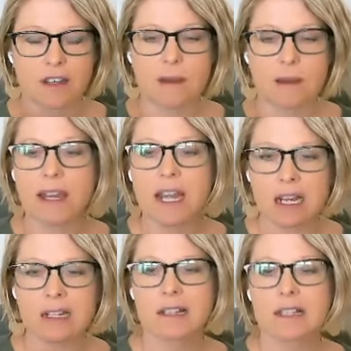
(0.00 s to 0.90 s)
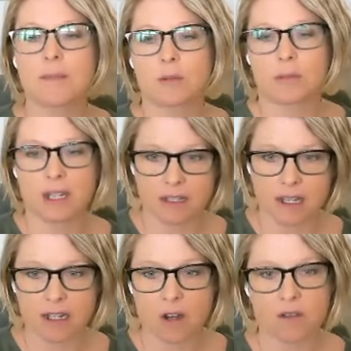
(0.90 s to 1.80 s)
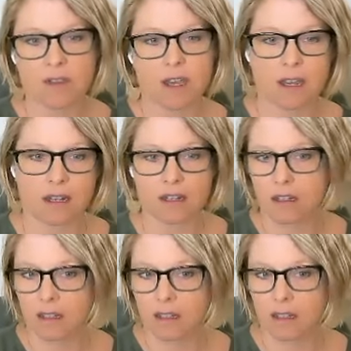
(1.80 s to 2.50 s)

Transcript: Am I not going to smoke because I know that